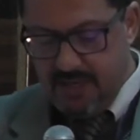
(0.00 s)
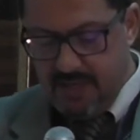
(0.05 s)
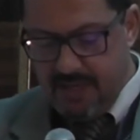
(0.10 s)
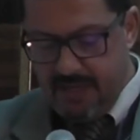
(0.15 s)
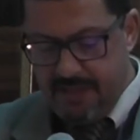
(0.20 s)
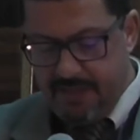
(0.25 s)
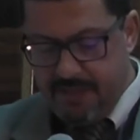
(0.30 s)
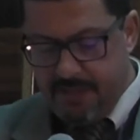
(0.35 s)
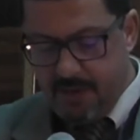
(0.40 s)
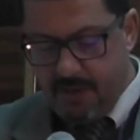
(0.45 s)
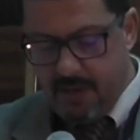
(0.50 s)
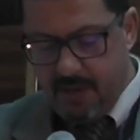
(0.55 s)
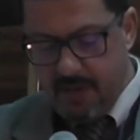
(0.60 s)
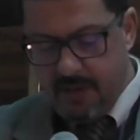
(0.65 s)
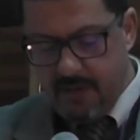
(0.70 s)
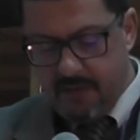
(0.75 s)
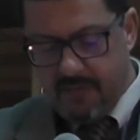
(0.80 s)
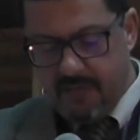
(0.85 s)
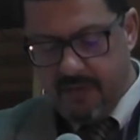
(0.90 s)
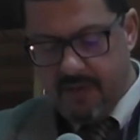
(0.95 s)
And
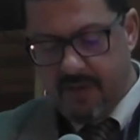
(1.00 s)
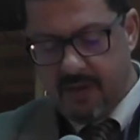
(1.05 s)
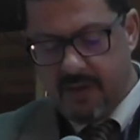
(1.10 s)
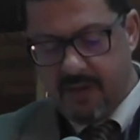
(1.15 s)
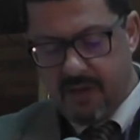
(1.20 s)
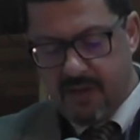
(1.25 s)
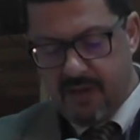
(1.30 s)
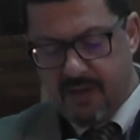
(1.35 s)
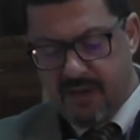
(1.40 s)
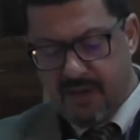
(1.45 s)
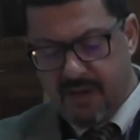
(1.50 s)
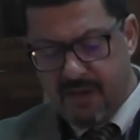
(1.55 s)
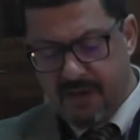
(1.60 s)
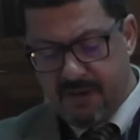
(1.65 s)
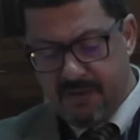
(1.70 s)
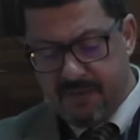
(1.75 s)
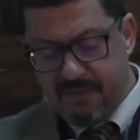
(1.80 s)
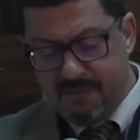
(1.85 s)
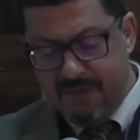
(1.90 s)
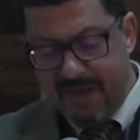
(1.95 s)
third,
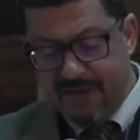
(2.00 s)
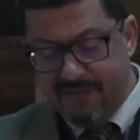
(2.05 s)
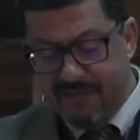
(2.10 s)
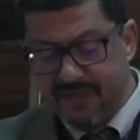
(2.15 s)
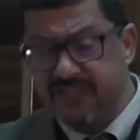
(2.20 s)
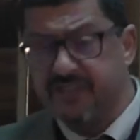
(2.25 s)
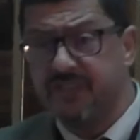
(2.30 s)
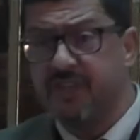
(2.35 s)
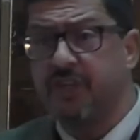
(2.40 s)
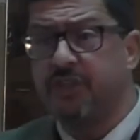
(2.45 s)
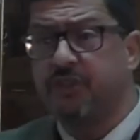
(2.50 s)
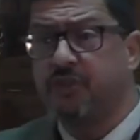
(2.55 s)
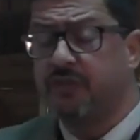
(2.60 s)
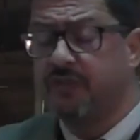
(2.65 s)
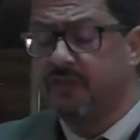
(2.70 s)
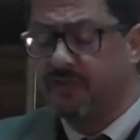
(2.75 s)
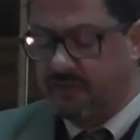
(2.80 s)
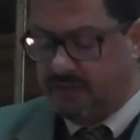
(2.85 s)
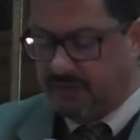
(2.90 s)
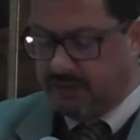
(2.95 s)
the
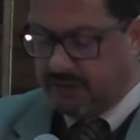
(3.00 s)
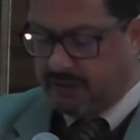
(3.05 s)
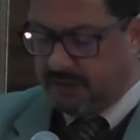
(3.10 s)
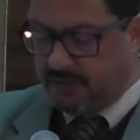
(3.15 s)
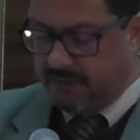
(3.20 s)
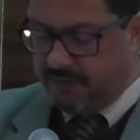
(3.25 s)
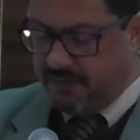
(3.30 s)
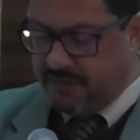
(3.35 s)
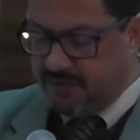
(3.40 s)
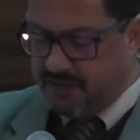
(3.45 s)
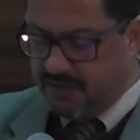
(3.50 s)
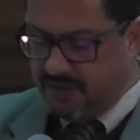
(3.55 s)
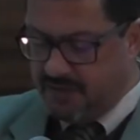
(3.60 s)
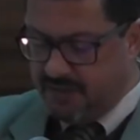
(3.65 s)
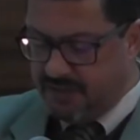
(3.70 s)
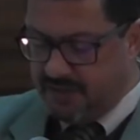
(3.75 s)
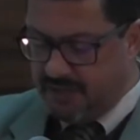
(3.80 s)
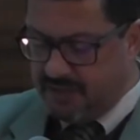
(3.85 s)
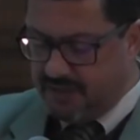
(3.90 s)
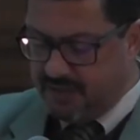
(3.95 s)
manifestations of
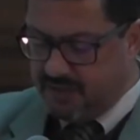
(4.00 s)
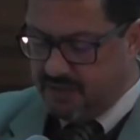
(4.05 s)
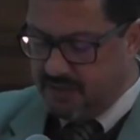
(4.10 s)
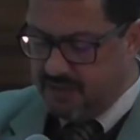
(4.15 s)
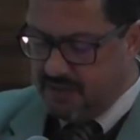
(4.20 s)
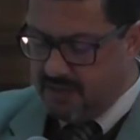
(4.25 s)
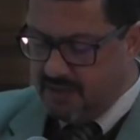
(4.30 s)
discontent